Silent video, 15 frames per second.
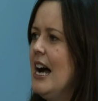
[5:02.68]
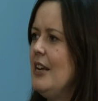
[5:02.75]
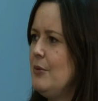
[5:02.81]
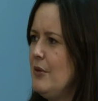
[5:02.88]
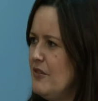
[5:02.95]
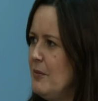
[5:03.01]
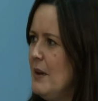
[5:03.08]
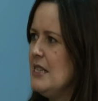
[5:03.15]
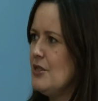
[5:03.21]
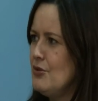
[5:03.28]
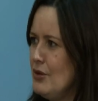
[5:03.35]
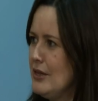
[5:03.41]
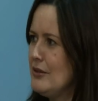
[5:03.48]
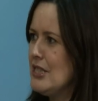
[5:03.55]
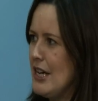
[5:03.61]
and we've made a
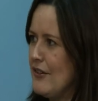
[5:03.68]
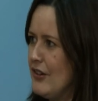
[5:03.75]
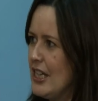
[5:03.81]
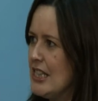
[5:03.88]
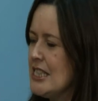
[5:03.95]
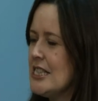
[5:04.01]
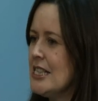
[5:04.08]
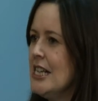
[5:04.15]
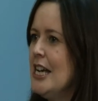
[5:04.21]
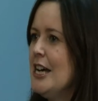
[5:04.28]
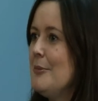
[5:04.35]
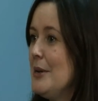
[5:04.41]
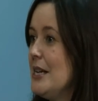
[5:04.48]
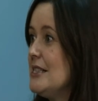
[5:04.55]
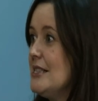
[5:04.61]
real difference.
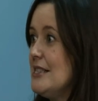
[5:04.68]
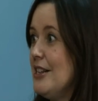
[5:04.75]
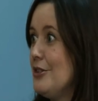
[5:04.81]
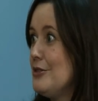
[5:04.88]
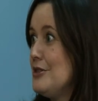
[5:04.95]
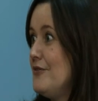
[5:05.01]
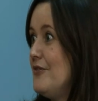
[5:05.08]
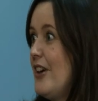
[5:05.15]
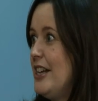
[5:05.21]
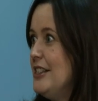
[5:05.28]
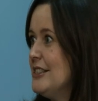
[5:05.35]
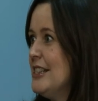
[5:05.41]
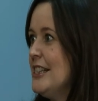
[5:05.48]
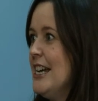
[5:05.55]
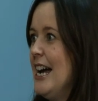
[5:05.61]
Plus, it's a lot of
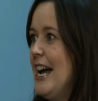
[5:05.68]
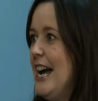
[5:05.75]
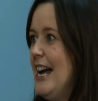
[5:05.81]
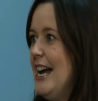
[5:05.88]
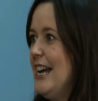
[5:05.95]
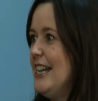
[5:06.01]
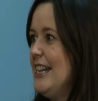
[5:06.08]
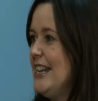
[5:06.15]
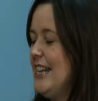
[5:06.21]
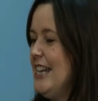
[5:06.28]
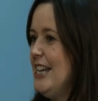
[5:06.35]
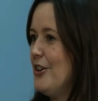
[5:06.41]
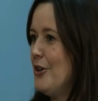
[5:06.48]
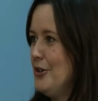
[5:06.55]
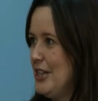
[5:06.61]
fun.
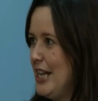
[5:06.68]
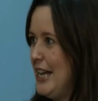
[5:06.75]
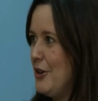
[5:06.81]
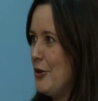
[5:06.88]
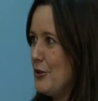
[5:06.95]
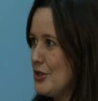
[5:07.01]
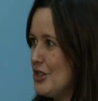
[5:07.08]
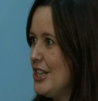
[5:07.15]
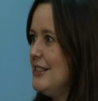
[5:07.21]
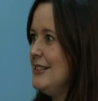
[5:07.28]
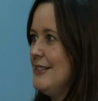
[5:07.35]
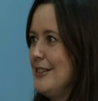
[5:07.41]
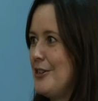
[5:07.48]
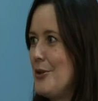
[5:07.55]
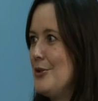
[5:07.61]
The online
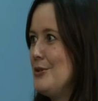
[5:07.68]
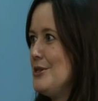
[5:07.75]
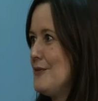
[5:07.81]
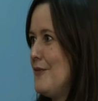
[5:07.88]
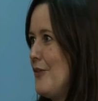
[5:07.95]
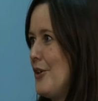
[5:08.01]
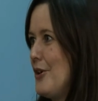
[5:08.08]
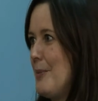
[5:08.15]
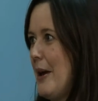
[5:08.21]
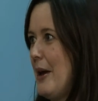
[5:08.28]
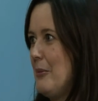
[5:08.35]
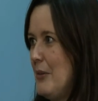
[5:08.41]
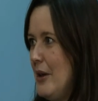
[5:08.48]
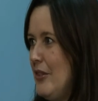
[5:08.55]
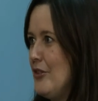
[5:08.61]
auction goes for
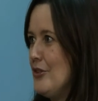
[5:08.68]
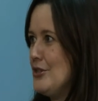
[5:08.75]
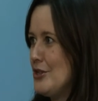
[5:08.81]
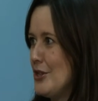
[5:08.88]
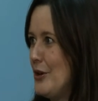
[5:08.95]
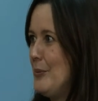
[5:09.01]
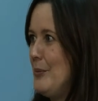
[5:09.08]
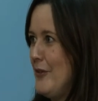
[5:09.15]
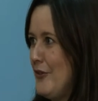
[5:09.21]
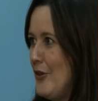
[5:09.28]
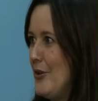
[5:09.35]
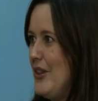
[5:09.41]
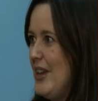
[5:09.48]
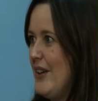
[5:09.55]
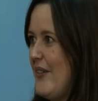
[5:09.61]
about a month or so
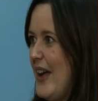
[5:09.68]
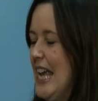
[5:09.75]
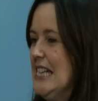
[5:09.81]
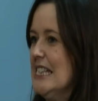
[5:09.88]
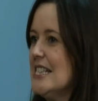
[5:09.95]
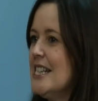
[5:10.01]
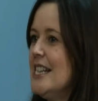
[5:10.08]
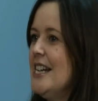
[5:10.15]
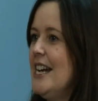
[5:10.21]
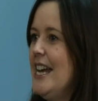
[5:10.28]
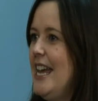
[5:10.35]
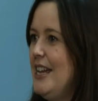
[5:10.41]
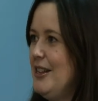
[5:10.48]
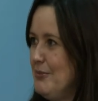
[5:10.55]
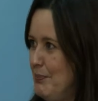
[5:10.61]
before the event.
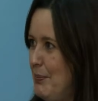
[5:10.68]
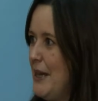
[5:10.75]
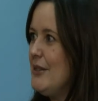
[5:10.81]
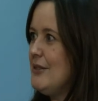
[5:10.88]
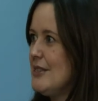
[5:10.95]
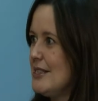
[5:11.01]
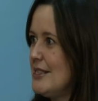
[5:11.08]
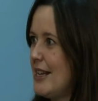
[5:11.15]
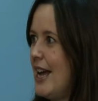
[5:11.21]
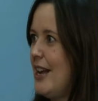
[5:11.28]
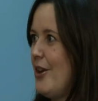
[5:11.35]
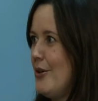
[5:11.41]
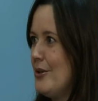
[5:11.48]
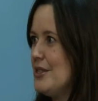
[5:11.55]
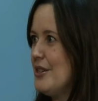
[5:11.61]
It builds a
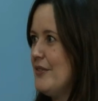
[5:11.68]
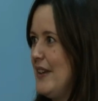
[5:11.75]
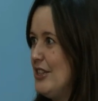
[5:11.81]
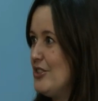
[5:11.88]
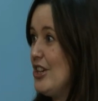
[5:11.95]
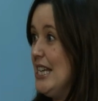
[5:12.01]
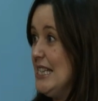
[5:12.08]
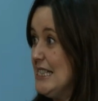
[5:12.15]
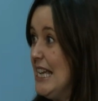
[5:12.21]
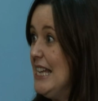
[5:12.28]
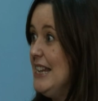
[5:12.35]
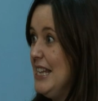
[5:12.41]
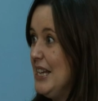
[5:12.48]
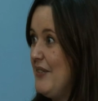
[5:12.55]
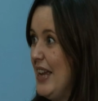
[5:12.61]
lot of interest
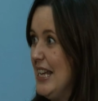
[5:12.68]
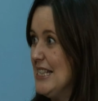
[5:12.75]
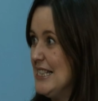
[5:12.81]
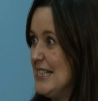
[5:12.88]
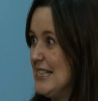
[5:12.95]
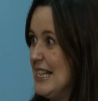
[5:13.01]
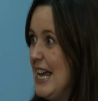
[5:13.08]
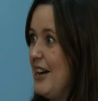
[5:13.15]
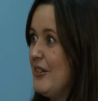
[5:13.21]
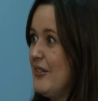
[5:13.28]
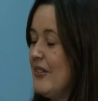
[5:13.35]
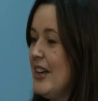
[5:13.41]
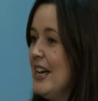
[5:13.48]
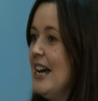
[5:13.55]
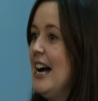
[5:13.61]
in the event
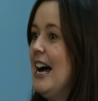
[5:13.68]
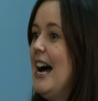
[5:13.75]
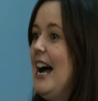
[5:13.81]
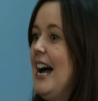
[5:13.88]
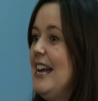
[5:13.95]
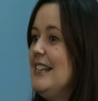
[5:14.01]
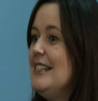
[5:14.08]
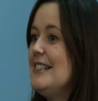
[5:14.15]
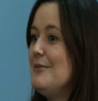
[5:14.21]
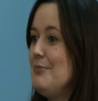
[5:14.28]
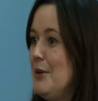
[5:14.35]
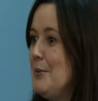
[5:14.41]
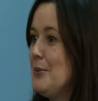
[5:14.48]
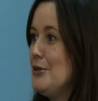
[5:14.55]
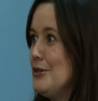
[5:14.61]
itself, and
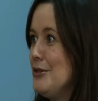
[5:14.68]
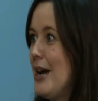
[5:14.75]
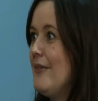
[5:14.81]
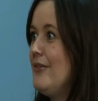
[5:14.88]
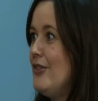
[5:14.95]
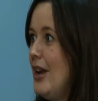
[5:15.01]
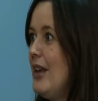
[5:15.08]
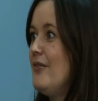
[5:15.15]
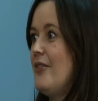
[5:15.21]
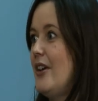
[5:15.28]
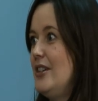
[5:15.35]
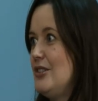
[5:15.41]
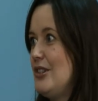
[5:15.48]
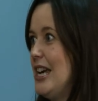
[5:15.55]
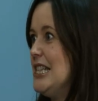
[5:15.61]
people do have great
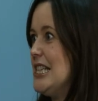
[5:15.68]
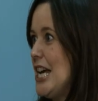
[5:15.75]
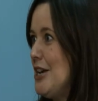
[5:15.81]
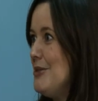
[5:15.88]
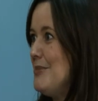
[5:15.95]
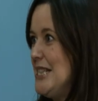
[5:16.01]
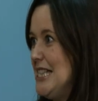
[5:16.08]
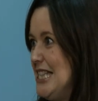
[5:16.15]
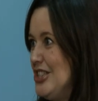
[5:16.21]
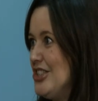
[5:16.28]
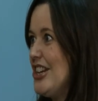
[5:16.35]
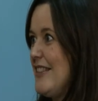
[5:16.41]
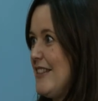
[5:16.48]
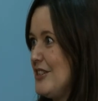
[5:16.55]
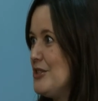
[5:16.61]
fun trying to outbid
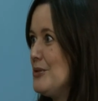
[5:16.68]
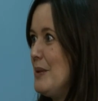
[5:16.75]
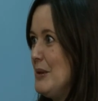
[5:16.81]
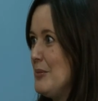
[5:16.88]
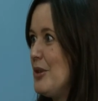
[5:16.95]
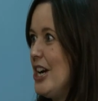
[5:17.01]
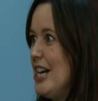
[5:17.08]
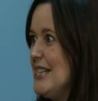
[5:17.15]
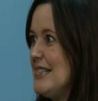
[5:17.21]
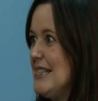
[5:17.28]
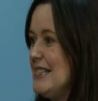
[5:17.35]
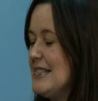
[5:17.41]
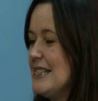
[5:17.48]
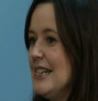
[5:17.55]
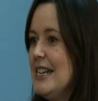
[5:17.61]
each other to win
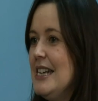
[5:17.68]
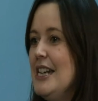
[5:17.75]
prizes.